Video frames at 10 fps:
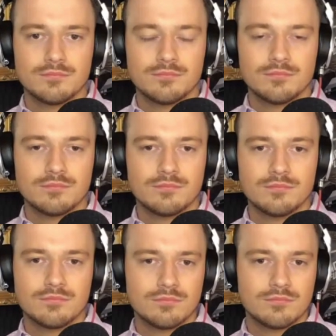
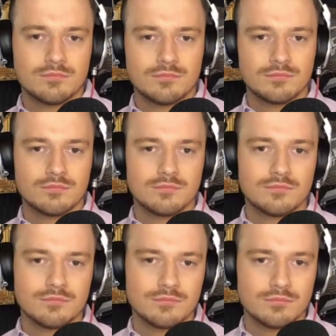
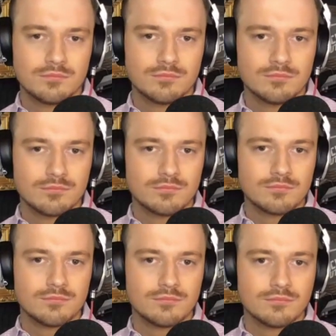
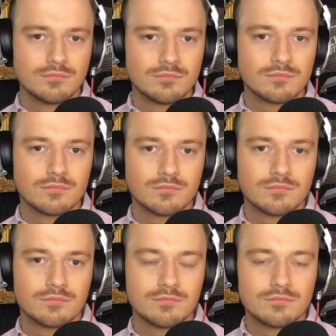
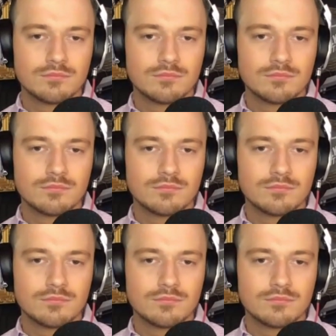(not speaking)